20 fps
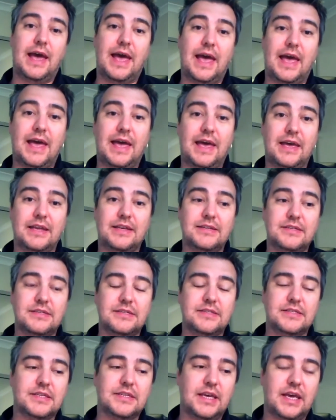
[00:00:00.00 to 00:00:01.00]

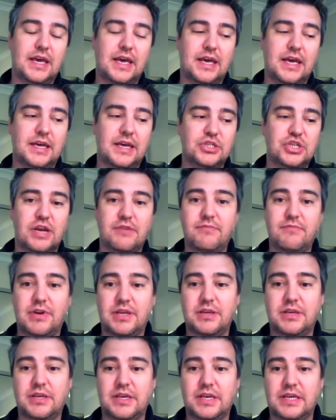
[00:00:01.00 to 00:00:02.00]
And
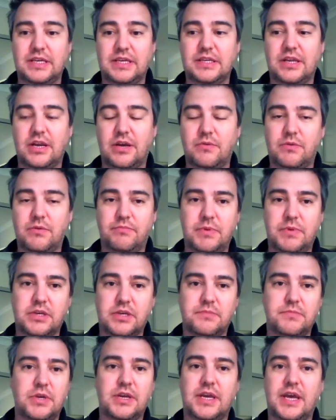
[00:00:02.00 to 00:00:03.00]
generally, we've been
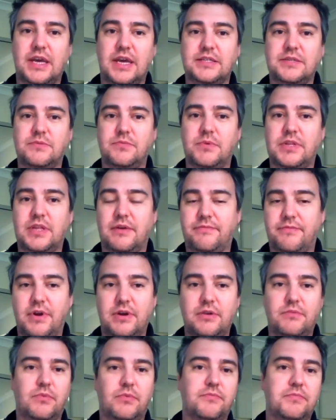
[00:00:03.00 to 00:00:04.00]
communicated with up
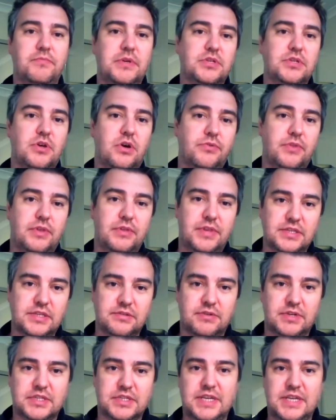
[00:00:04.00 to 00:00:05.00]
front. We've been told that things
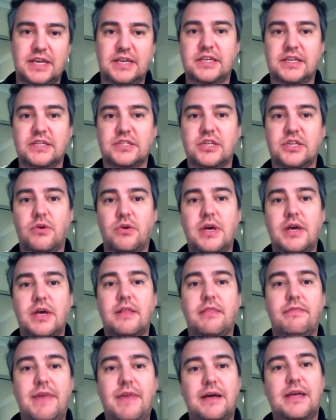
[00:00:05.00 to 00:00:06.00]
are extending. So
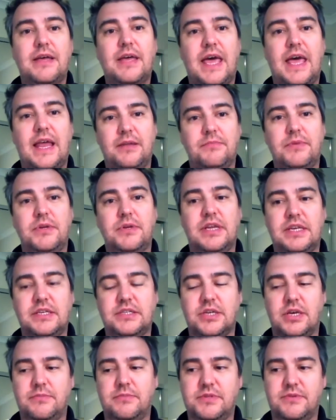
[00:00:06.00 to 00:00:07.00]
that element in
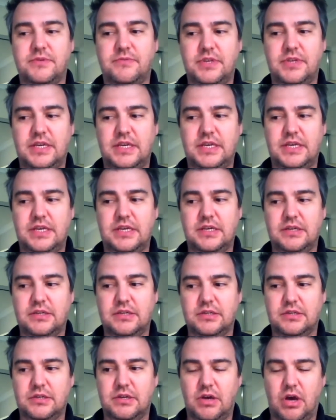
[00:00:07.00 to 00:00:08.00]
terms of the
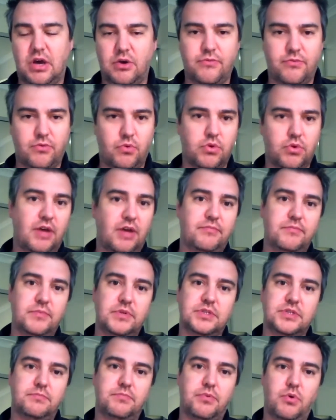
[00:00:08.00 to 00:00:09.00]
overall
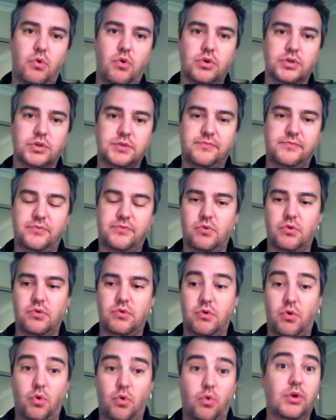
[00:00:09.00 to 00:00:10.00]
government support
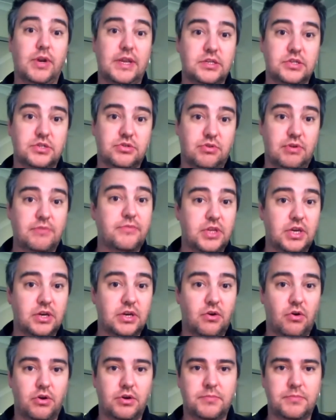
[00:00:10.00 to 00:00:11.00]
for all industry and for the
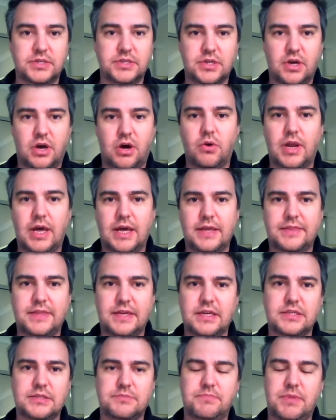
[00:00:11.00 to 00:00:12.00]
economy as a whole, I
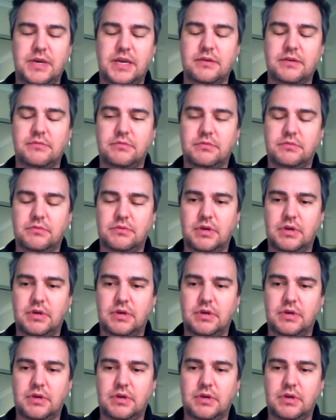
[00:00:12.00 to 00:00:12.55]
think has been